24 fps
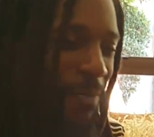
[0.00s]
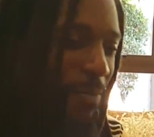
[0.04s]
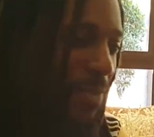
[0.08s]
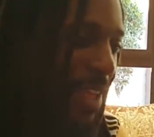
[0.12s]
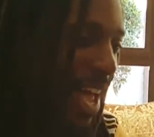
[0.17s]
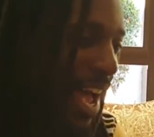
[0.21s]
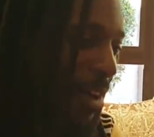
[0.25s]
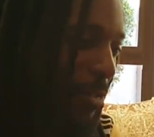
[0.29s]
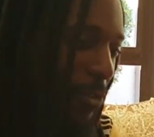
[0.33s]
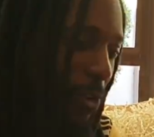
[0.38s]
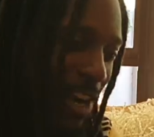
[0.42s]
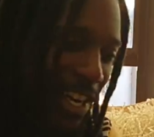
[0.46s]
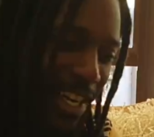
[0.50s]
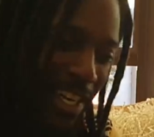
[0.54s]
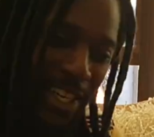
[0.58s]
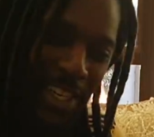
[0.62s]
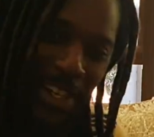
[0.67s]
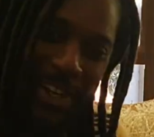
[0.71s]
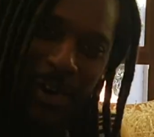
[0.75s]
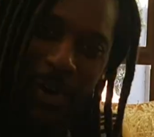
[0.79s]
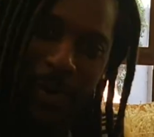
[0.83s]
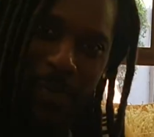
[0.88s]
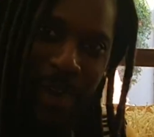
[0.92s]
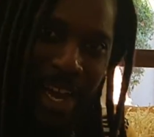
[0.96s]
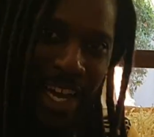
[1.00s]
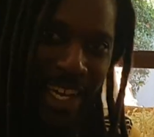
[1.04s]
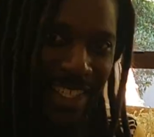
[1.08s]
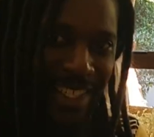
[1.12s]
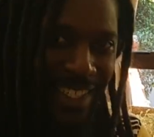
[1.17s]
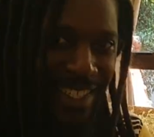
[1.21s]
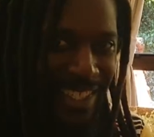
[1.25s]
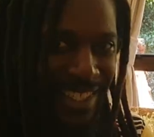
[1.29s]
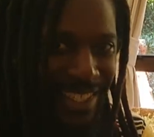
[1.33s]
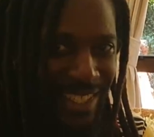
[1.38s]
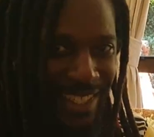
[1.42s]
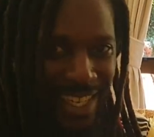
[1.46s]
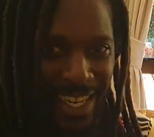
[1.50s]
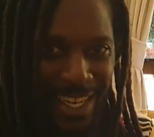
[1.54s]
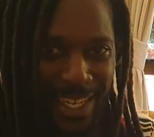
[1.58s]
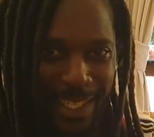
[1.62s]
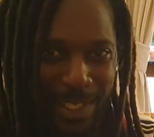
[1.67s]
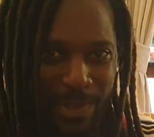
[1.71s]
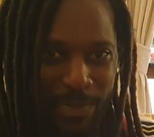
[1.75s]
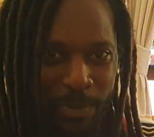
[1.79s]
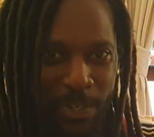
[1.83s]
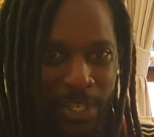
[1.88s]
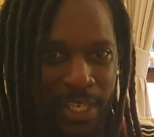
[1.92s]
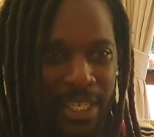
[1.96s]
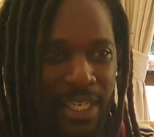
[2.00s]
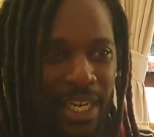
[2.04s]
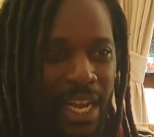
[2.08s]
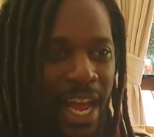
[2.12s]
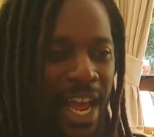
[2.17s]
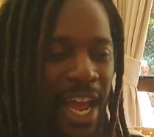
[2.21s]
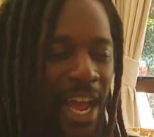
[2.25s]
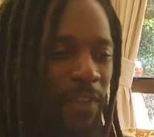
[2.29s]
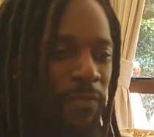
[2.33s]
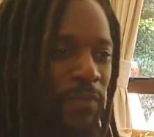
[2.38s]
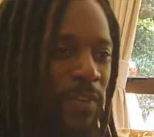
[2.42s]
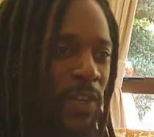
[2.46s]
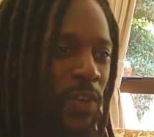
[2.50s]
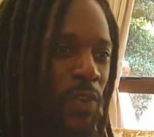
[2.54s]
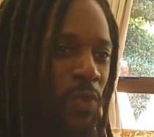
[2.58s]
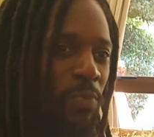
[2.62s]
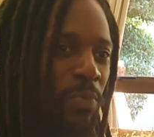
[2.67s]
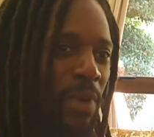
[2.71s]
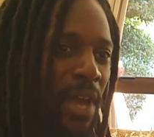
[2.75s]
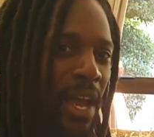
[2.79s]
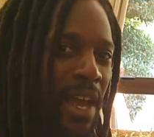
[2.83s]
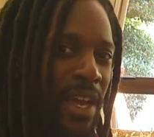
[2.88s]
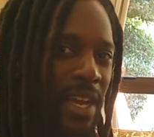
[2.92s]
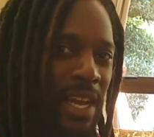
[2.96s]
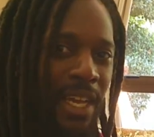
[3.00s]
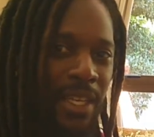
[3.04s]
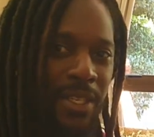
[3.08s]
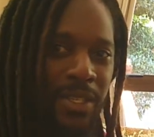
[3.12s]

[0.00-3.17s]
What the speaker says: I'm not ready to go back to the States, but I have to go back.